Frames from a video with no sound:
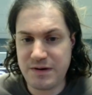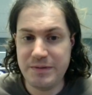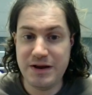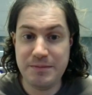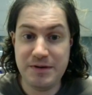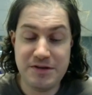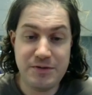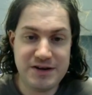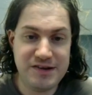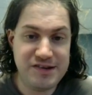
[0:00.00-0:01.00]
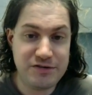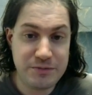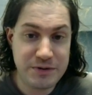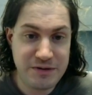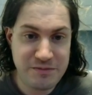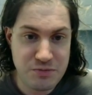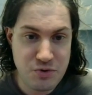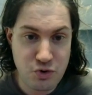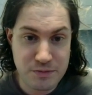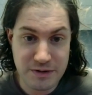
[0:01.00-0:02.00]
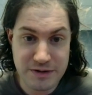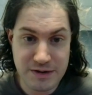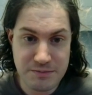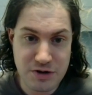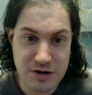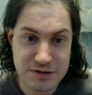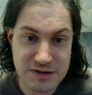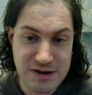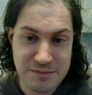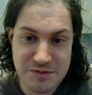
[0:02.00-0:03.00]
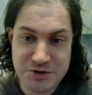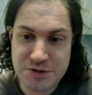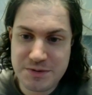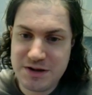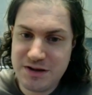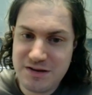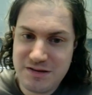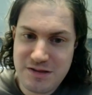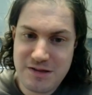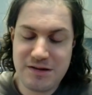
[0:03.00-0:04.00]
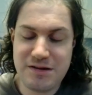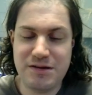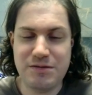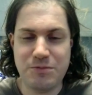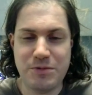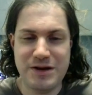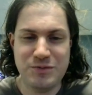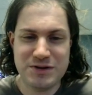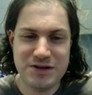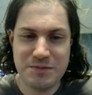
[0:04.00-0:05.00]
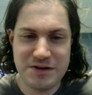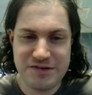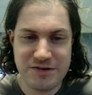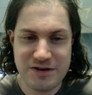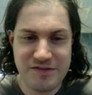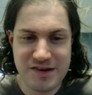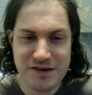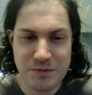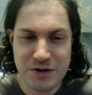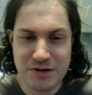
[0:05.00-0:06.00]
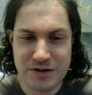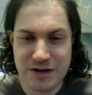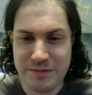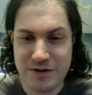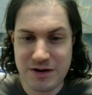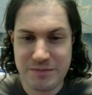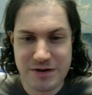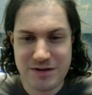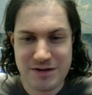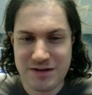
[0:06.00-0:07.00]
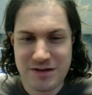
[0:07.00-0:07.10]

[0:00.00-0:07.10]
in the United States right now, but I normally am not. I'm from Germany, thinking, wait, what administrative state are we talking about in America?